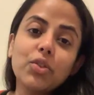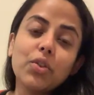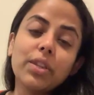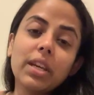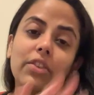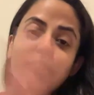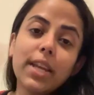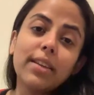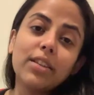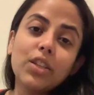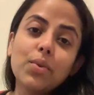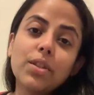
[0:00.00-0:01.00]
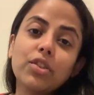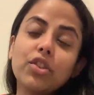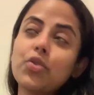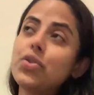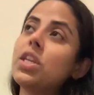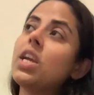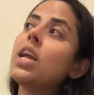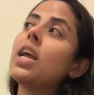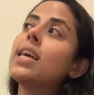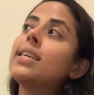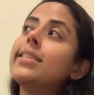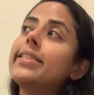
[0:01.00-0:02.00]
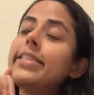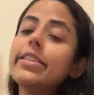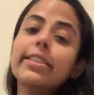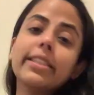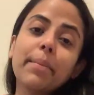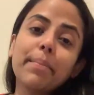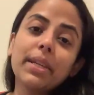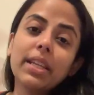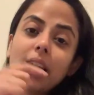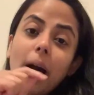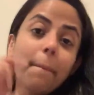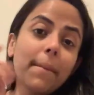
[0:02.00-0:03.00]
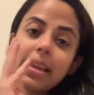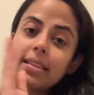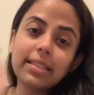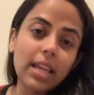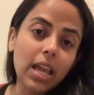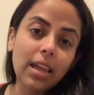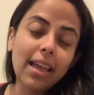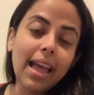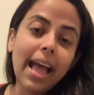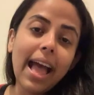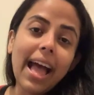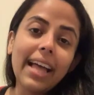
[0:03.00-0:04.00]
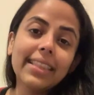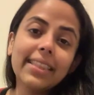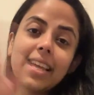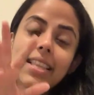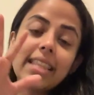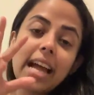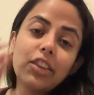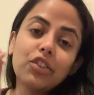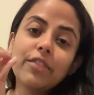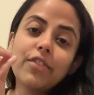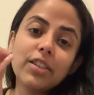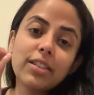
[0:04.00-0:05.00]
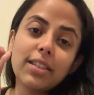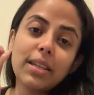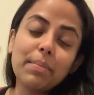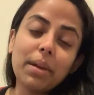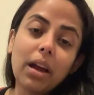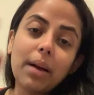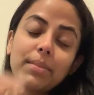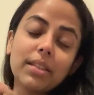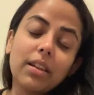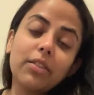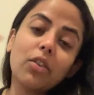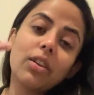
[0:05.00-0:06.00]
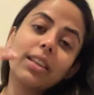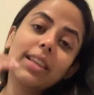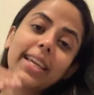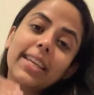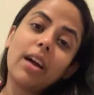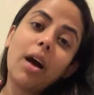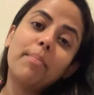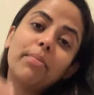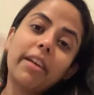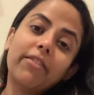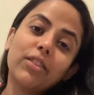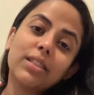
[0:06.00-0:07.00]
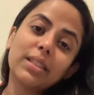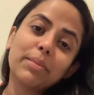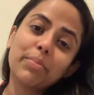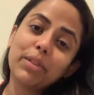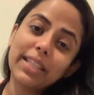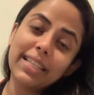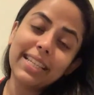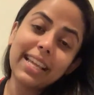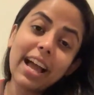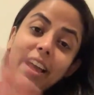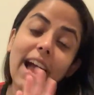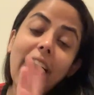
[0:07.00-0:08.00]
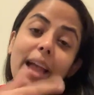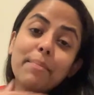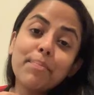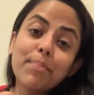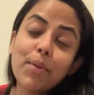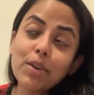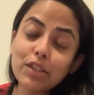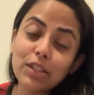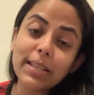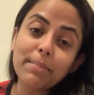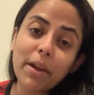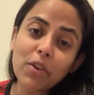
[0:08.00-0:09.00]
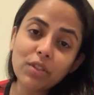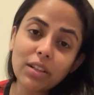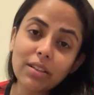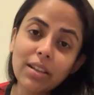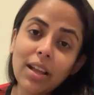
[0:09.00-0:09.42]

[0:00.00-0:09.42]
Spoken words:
or they create a new institute. They steal somebody amazing, and then that university becomes another, like it up levels completely. I personally, in my own